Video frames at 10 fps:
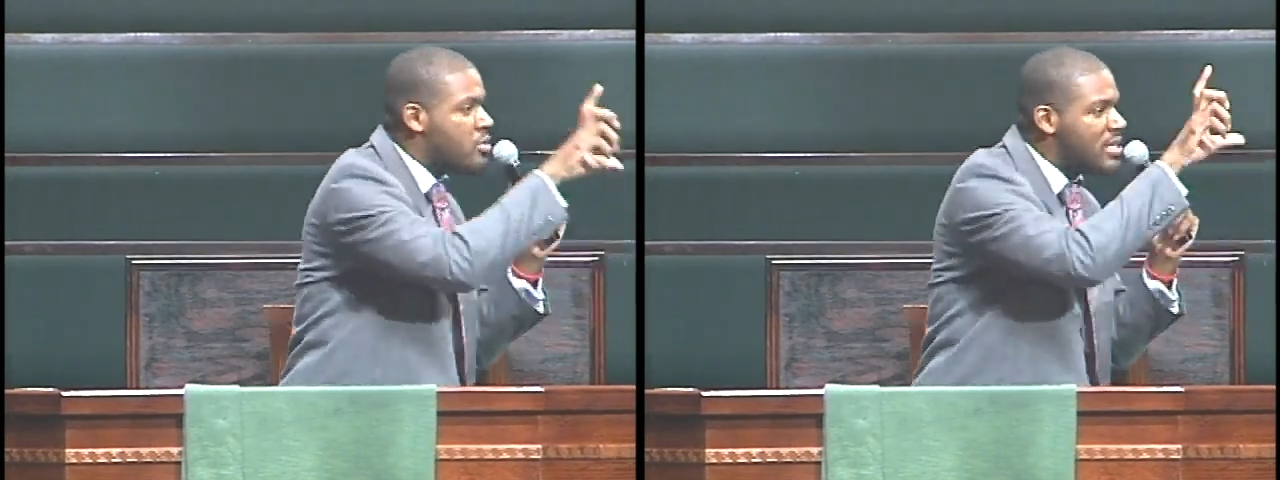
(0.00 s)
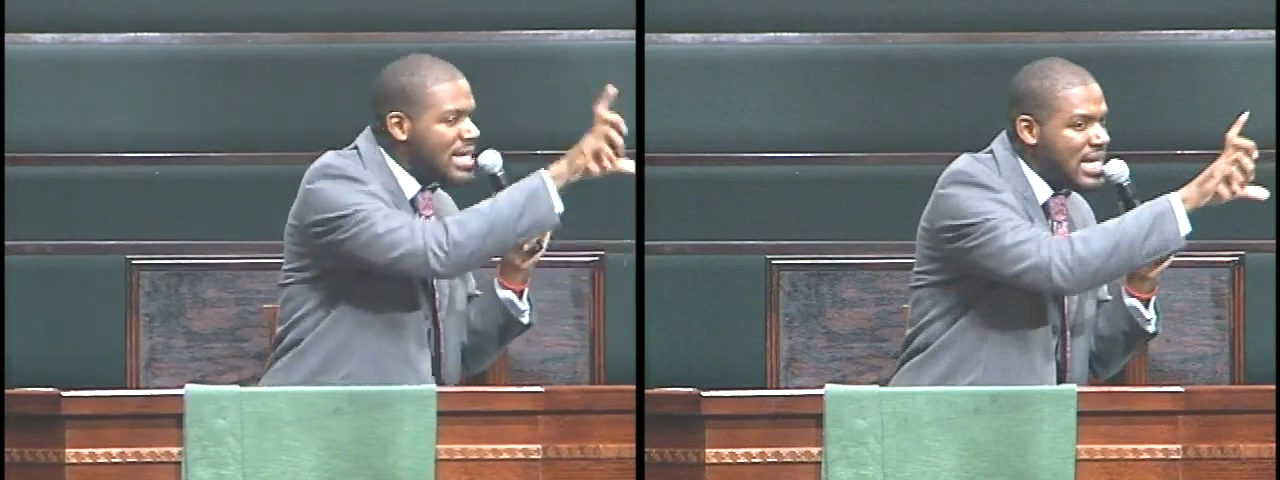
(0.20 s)

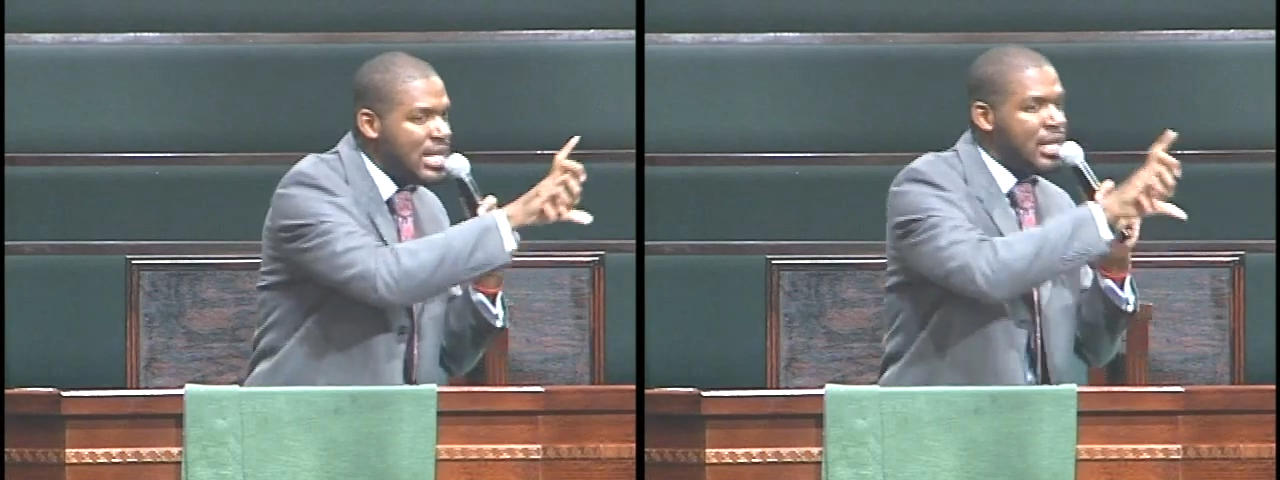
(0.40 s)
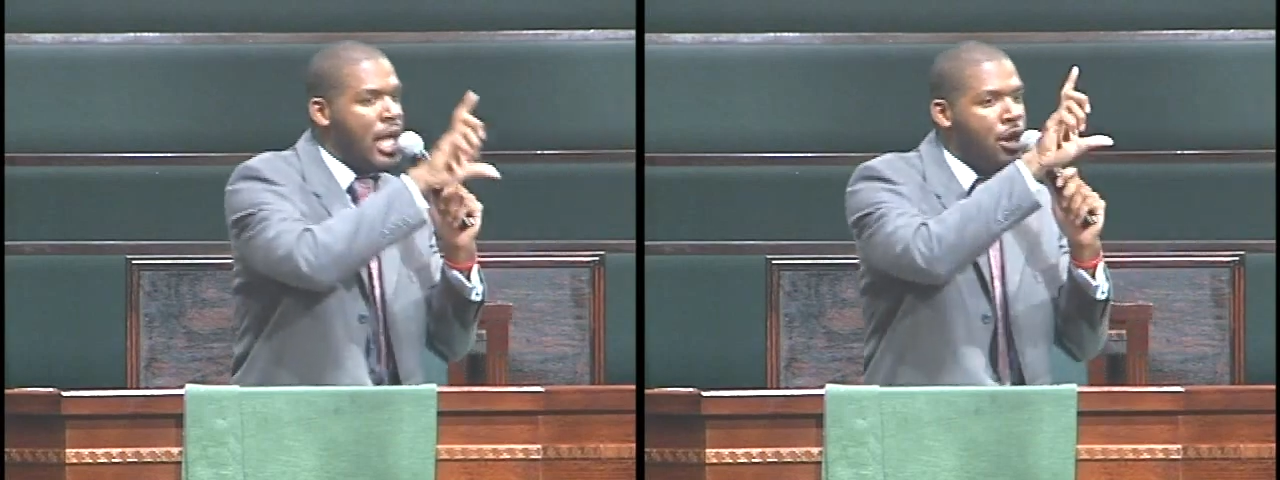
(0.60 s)

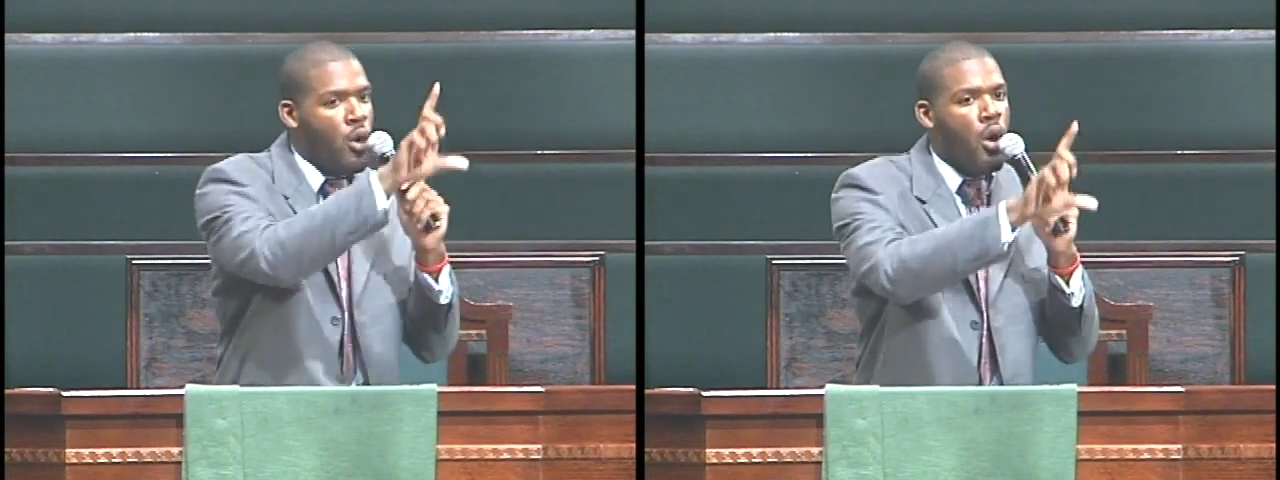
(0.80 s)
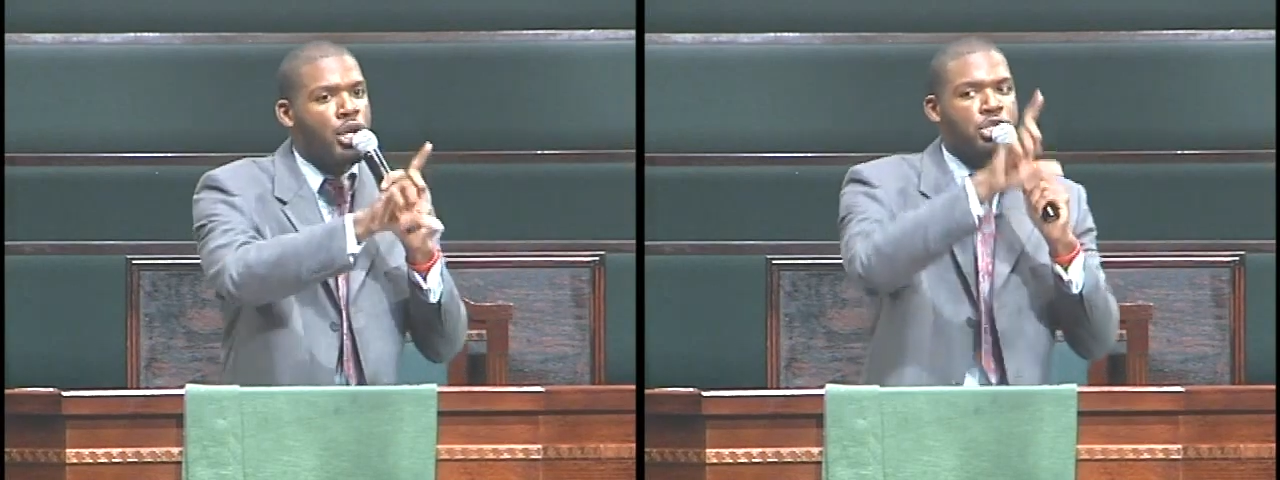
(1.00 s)
need in
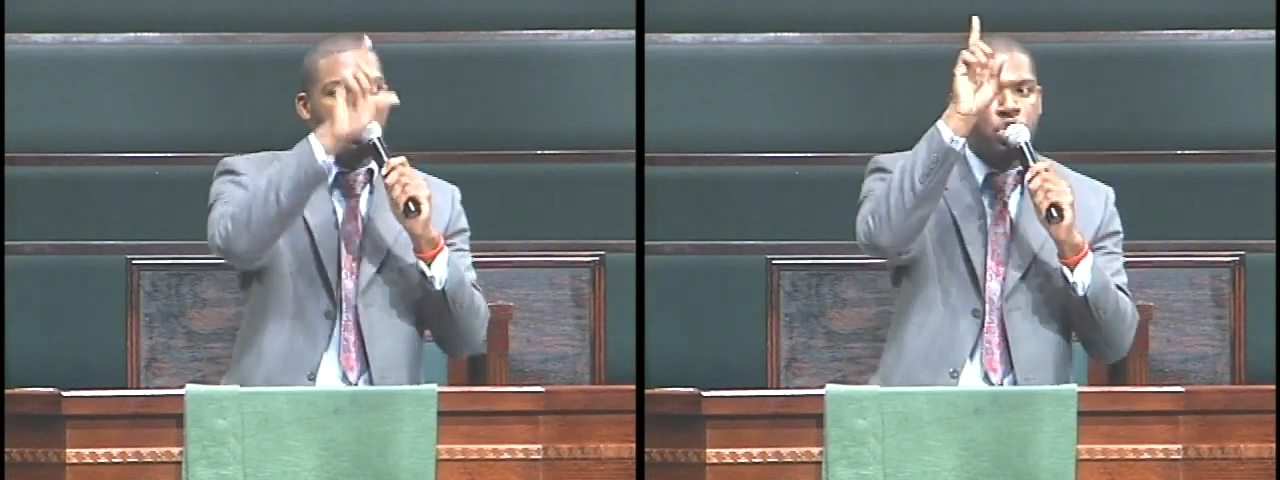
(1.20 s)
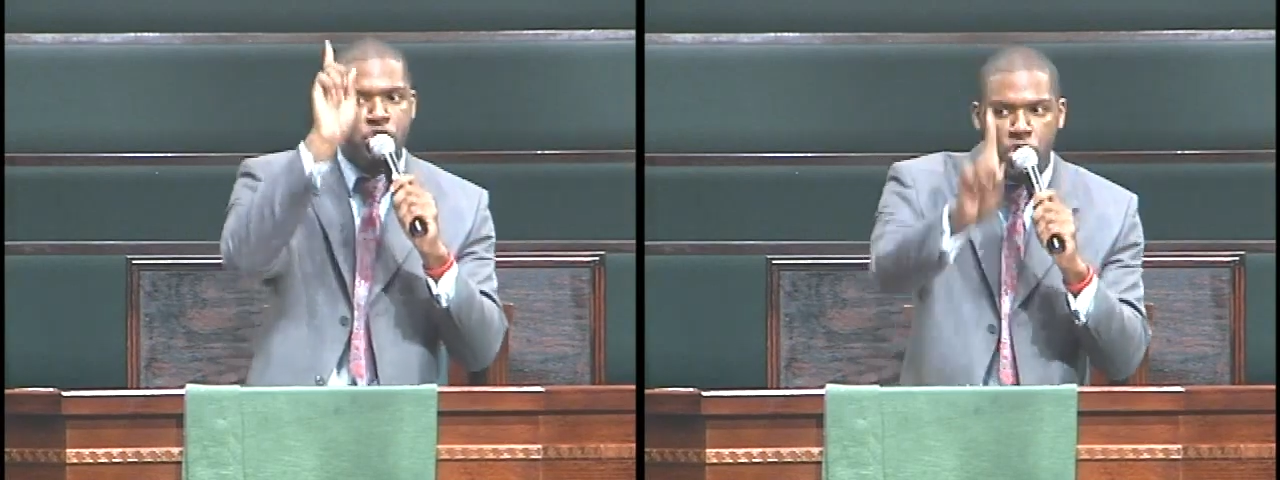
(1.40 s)
order
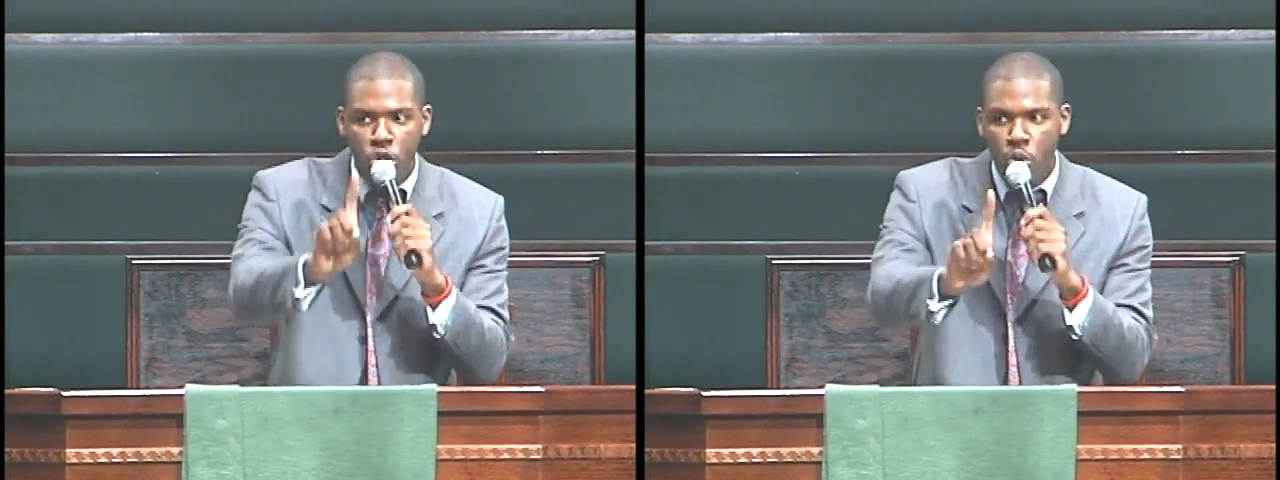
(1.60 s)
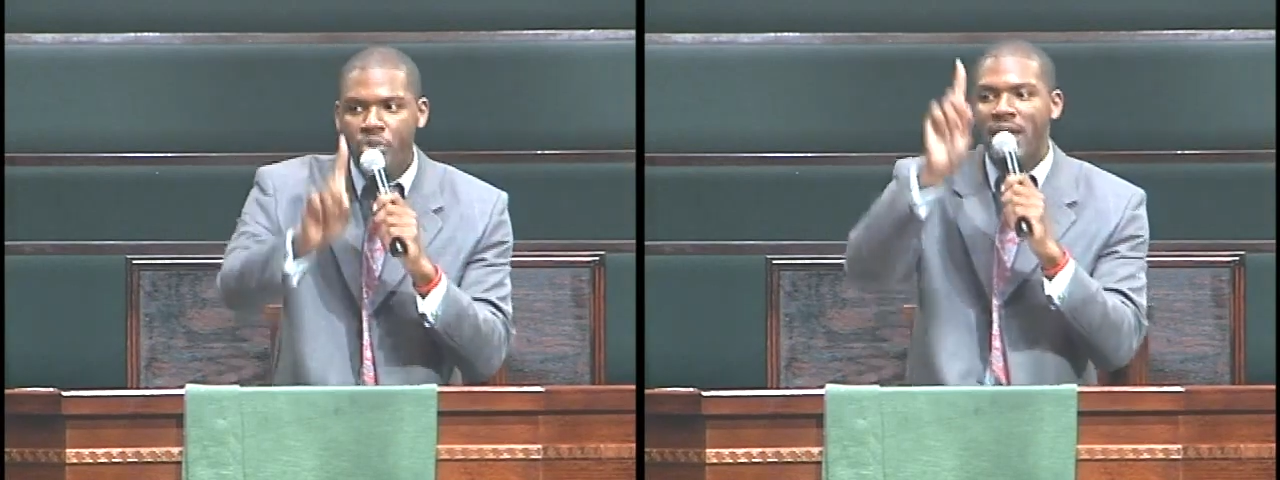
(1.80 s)
to
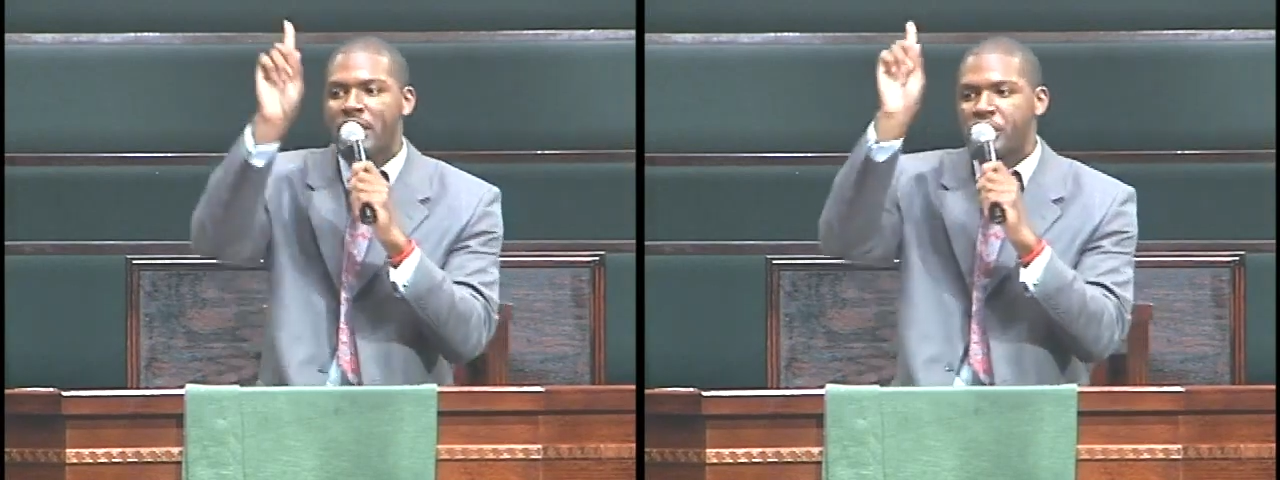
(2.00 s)
do the